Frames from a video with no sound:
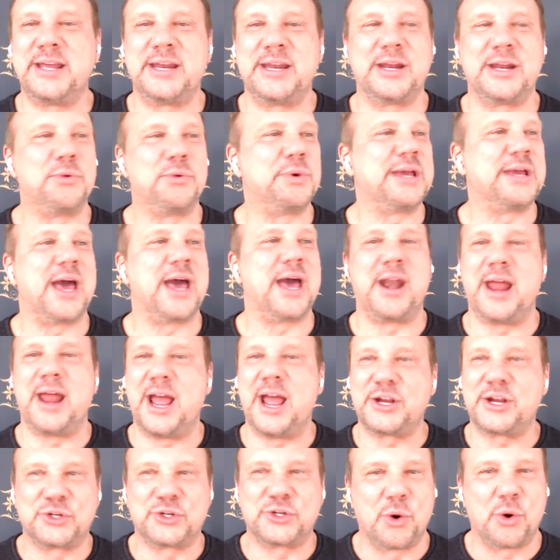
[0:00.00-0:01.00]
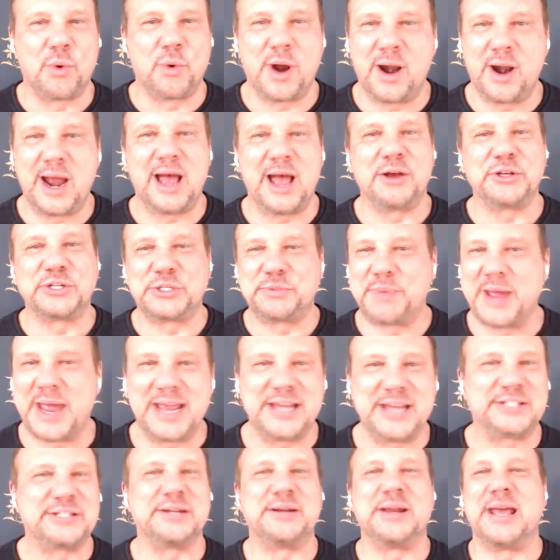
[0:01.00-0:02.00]
We got an extra warehouse
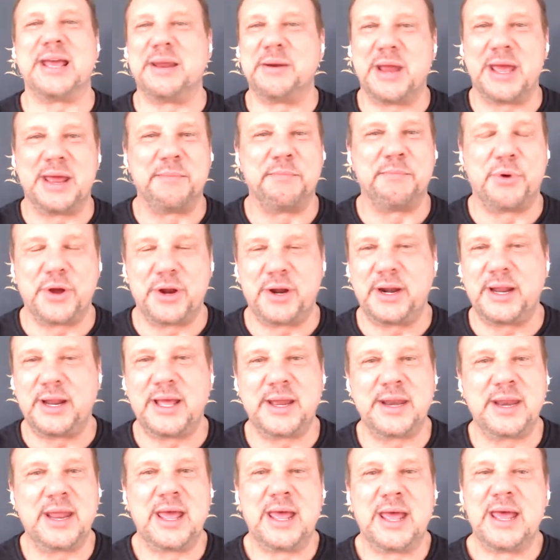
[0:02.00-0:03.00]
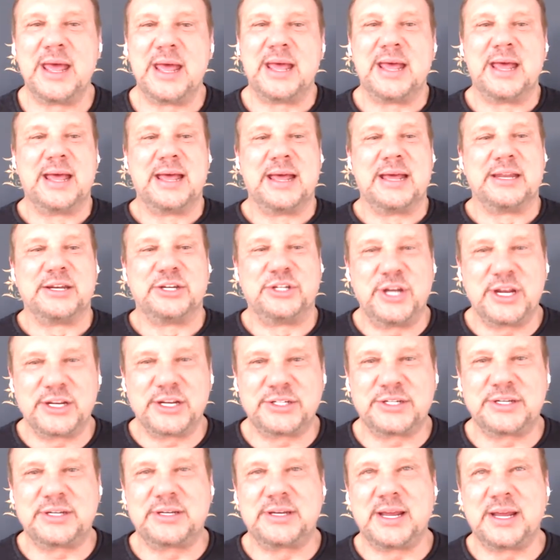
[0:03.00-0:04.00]
space and put it in.
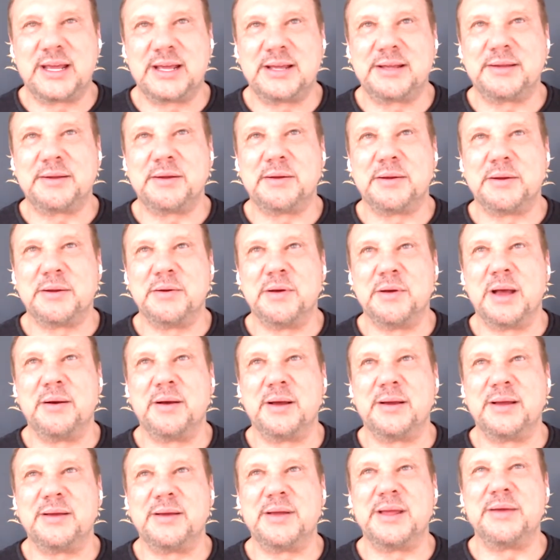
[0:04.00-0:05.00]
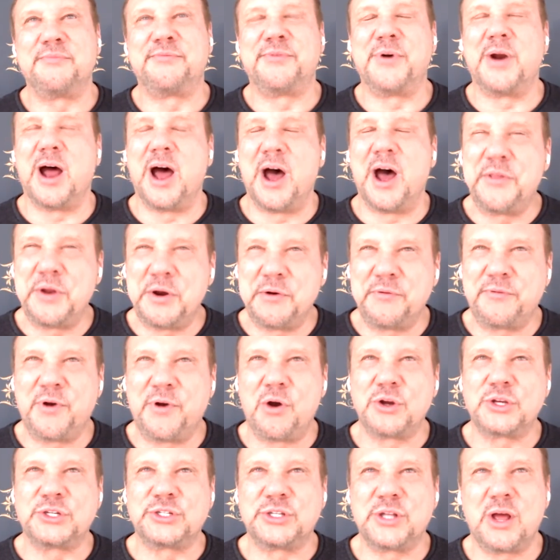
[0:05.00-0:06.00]
Just for other
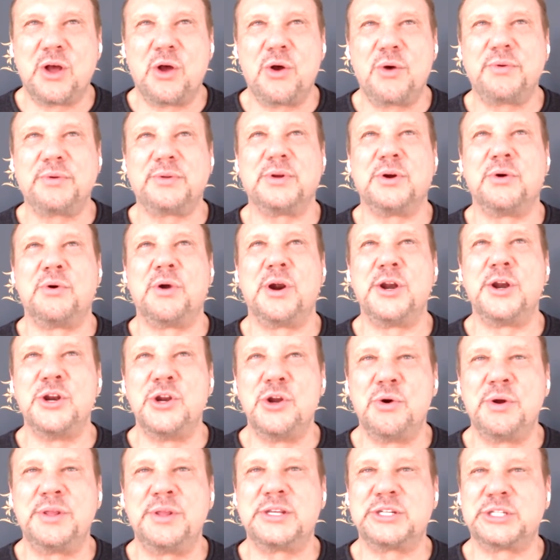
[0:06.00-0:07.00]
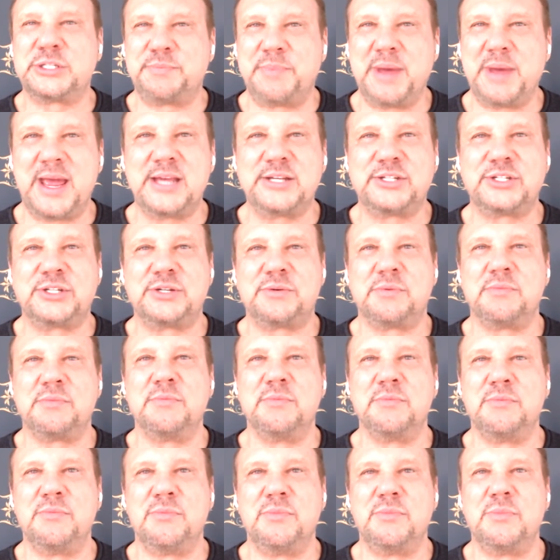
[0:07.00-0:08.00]
folks though who are new in the space,
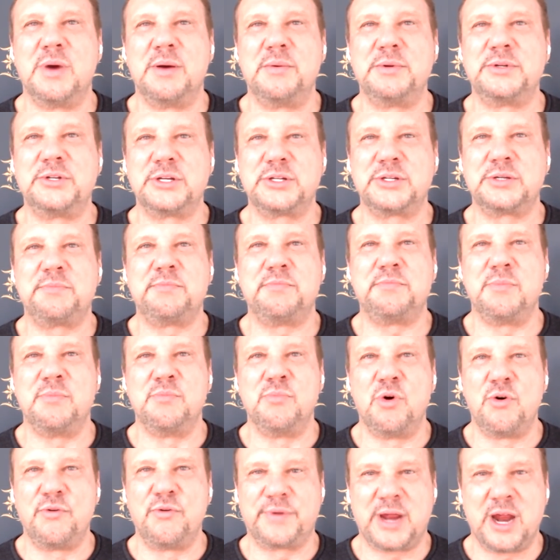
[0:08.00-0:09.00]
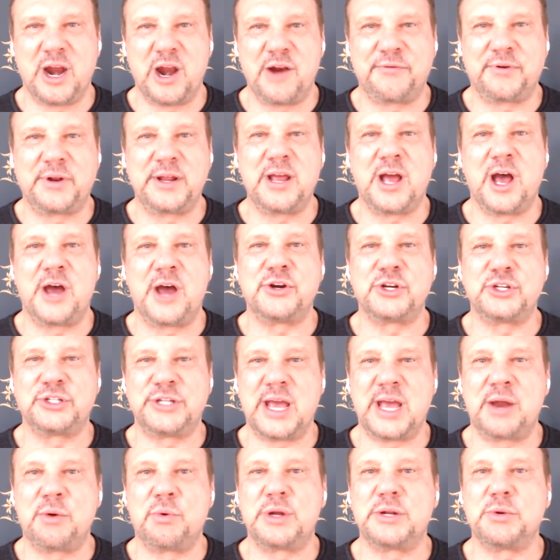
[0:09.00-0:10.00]
just move carefully.
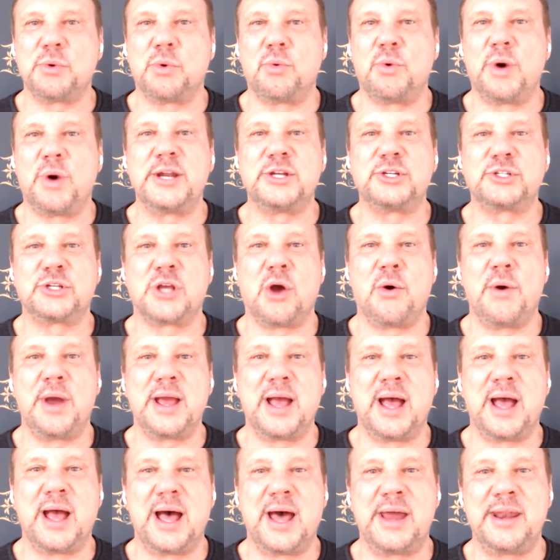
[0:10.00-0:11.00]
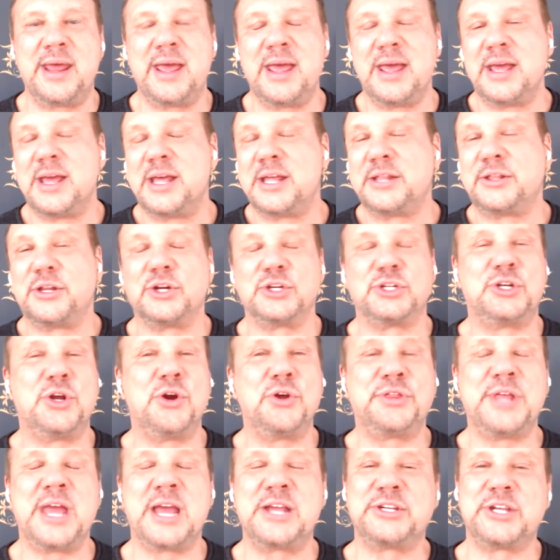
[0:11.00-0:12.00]
Understand what is going on. There's two
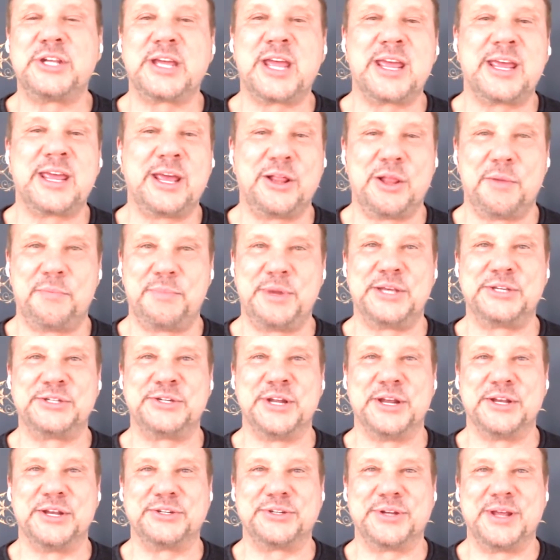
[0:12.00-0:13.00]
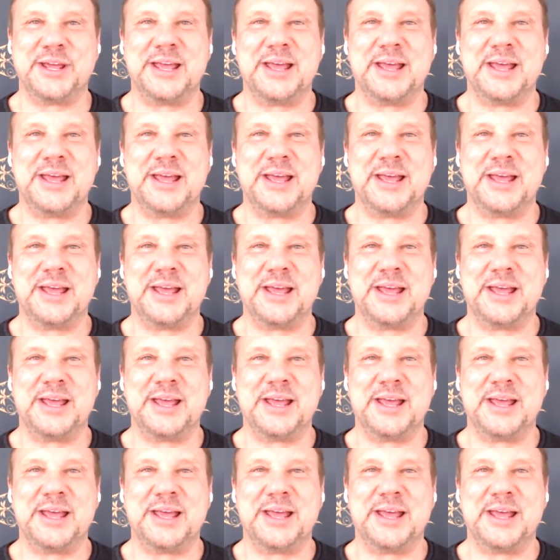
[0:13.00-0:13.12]
things that can kill a business.